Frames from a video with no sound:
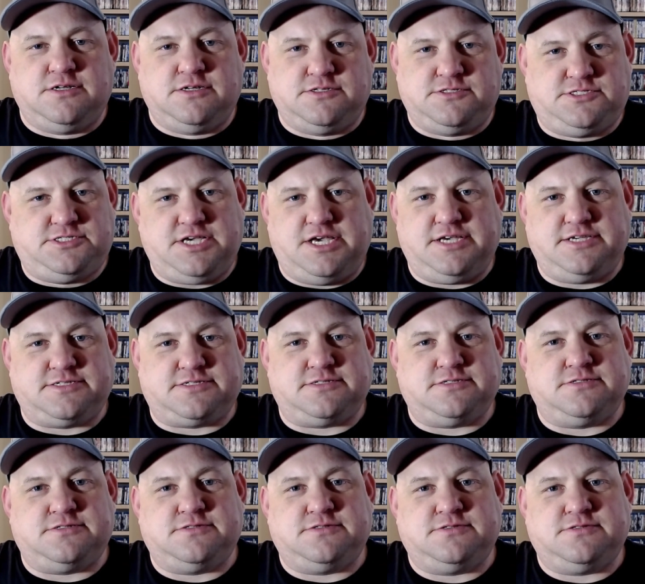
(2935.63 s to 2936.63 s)

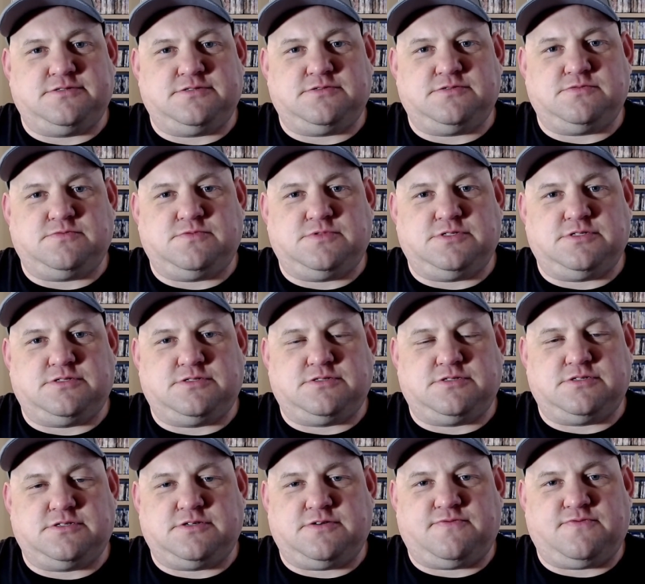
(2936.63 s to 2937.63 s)
Jason with
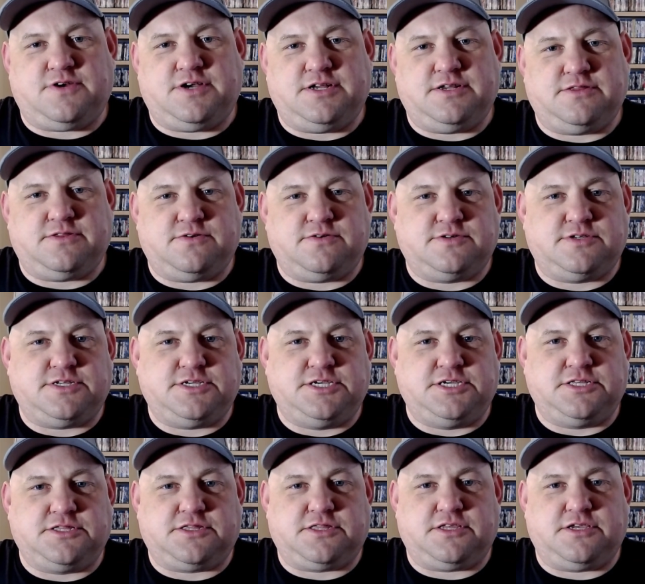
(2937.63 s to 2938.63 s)
Friday the
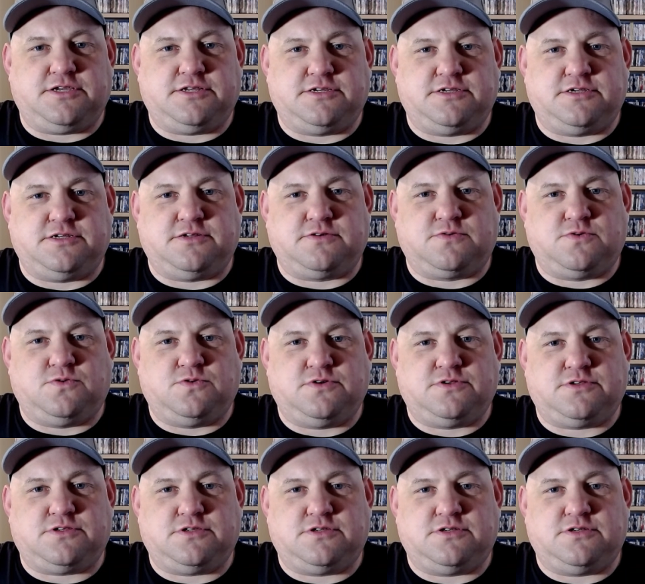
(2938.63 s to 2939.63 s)
13th, and then of course